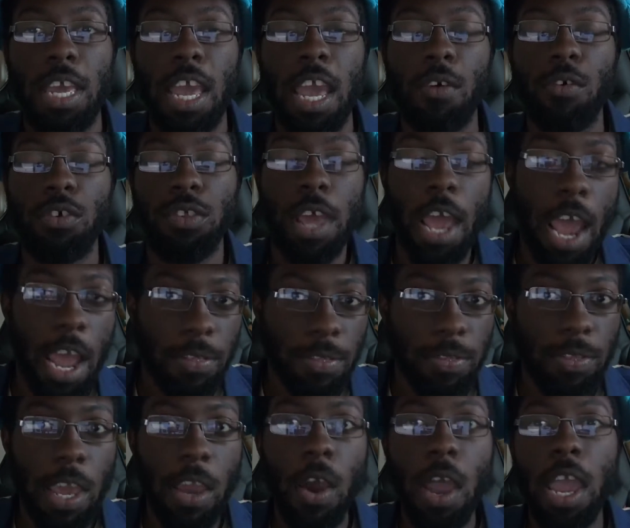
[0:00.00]
And with
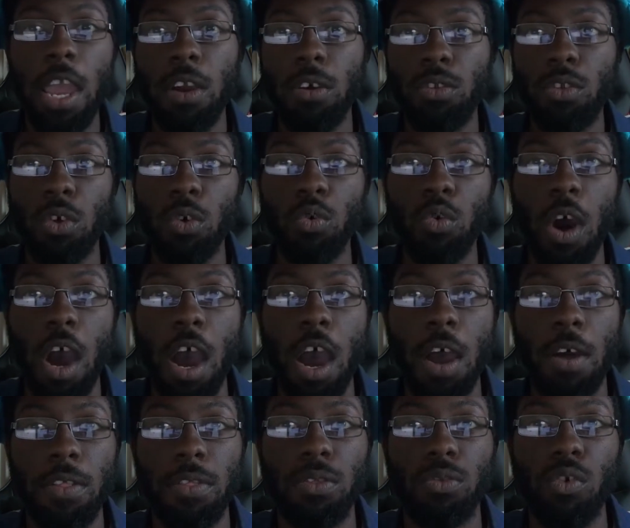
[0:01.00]
that, they're able to
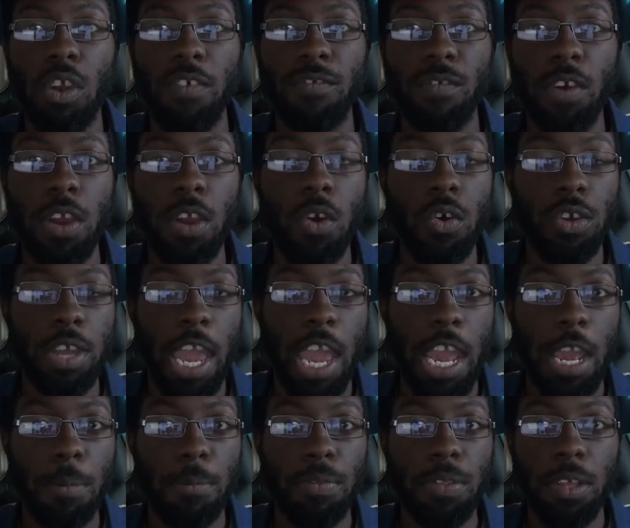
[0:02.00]
stream video
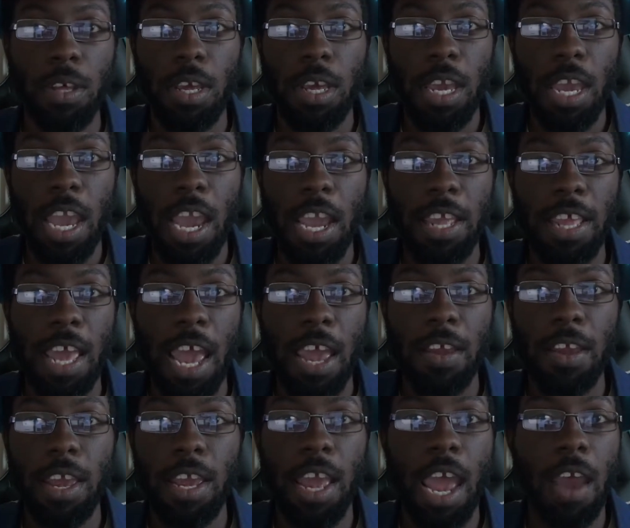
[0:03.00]
games and
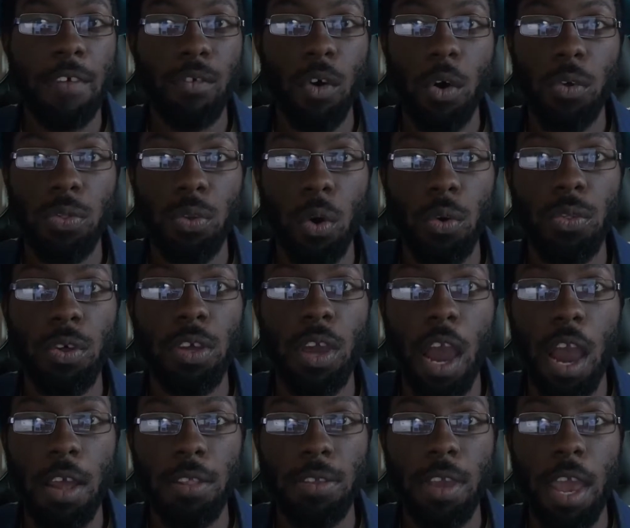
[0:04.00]
have all sorts of
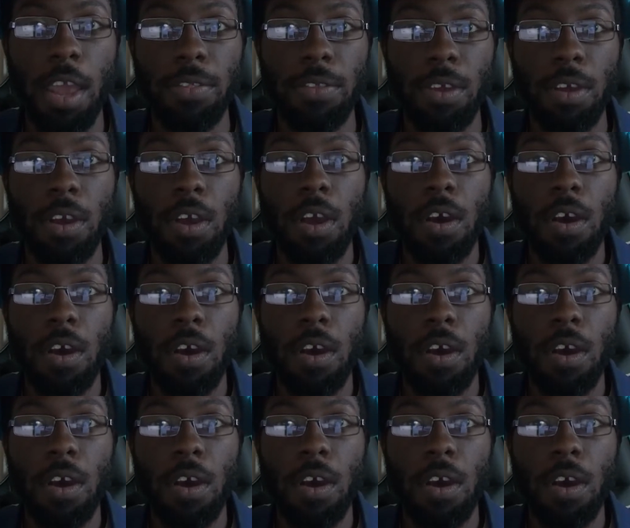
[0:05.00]
content.